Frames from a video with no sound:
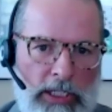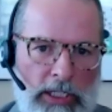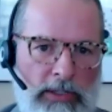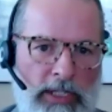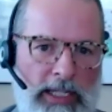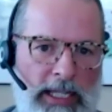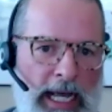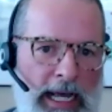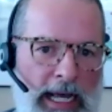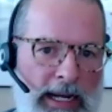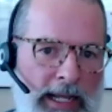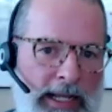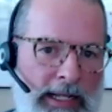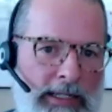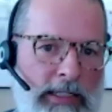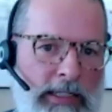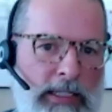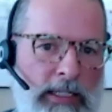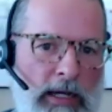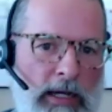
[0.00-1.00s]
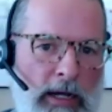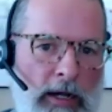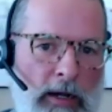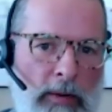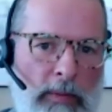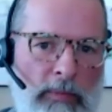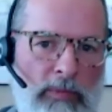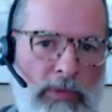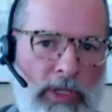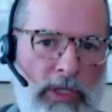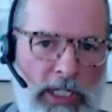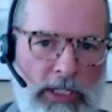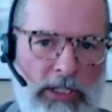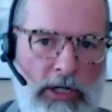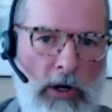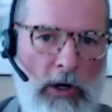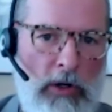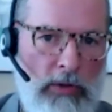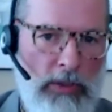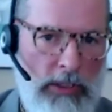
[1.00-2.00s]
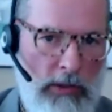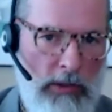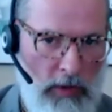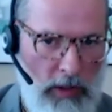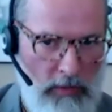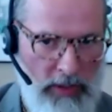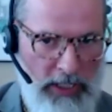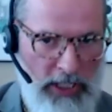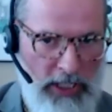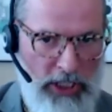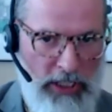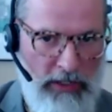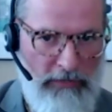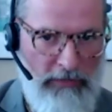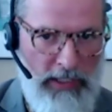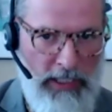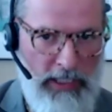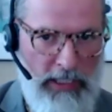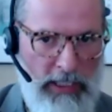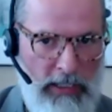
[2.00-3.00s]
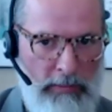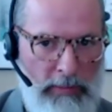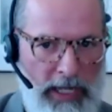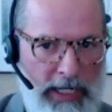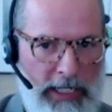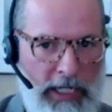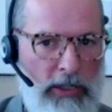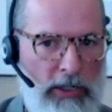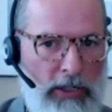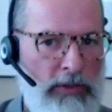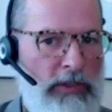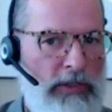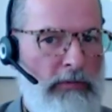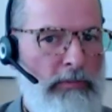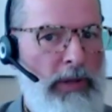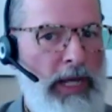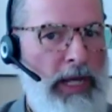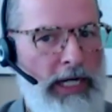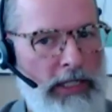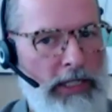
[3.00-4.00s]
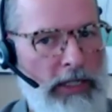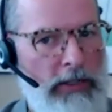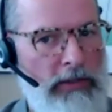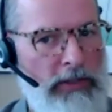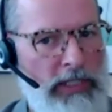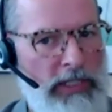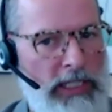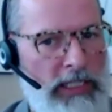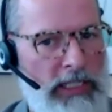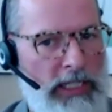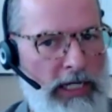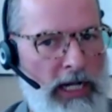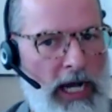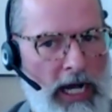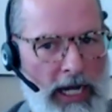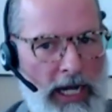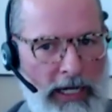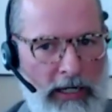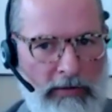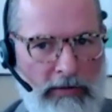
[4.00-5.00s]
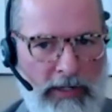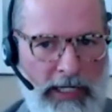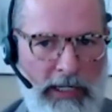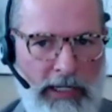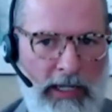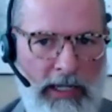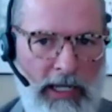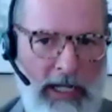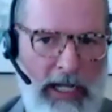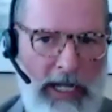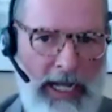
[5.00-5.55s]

So to that end, this is also where we shifted to make inclusive pedagogies and hiring